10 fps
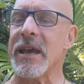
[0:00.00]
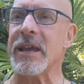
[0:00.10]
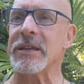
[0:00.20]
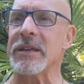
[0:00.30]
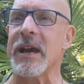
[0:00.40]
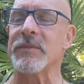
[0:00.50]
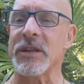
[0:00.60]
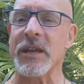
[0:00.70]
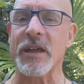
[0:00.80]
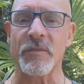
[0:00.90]
8
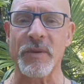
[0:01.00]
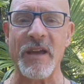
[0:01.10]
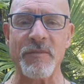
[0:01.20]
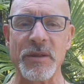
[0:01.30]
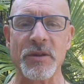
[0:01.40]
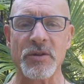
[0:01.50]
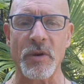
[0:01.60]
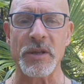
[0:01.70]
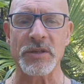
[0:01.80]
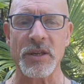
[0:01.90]
times together, but I've been there
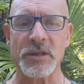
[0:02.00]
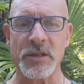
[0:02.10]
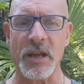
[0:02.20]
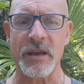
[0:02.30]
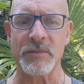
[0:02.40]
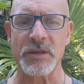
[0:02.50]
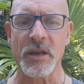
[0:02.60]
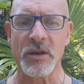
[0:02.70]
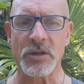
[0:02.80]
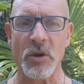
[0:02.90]
26 times
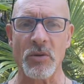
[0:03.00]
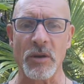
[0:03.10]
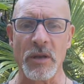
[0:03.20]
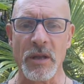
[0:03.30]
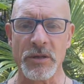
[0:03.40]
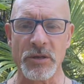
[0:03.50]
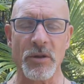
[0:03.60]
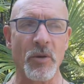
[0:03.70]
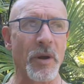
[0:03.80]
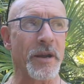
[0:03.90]
total
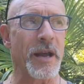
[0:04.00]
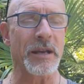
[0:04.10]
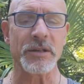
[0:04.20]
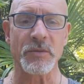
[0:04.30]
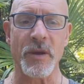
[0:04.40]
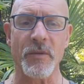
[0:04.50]
to the Hawaiian Islands.